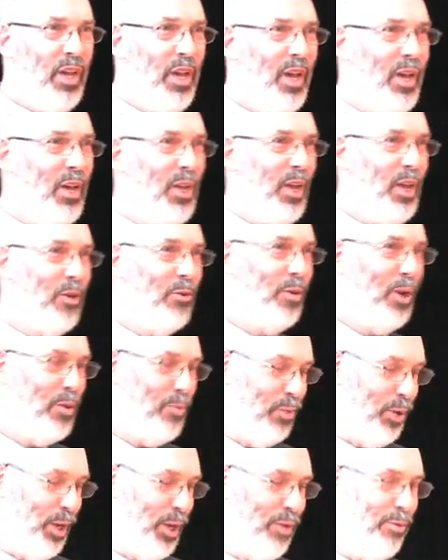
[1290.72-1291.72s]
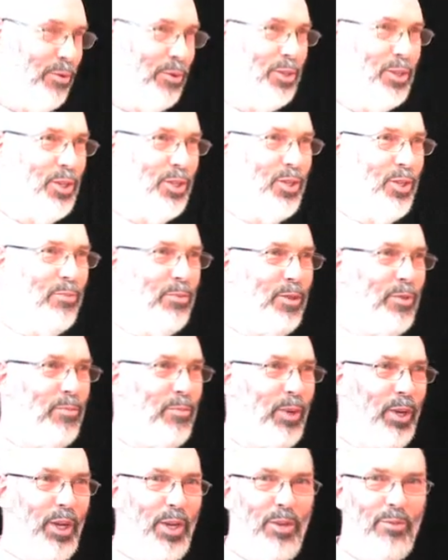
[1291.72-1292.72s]
uh, had a great belief in systems of
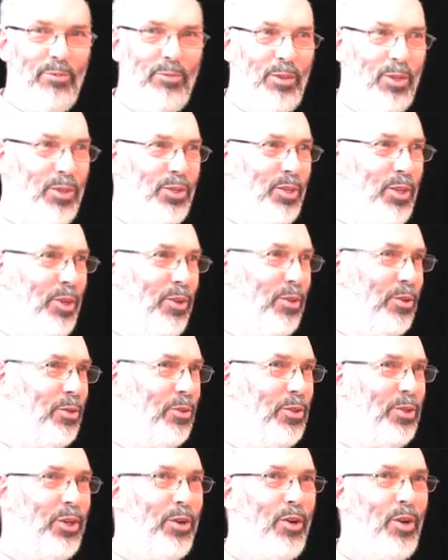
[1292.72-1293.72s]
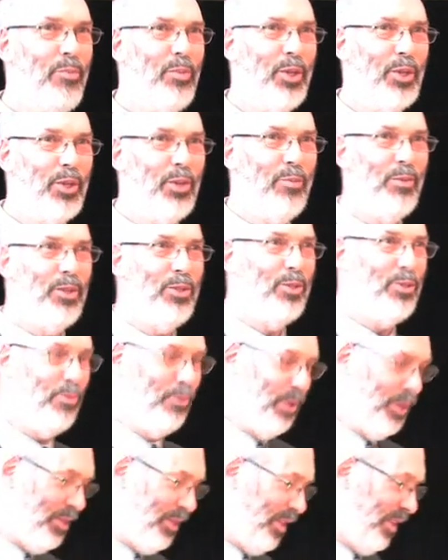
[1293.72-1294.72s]
belief, just so you could cherry-pick the bits you
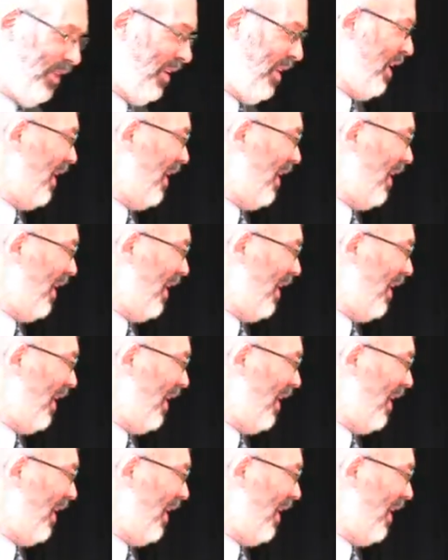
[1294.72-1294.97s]
wanted.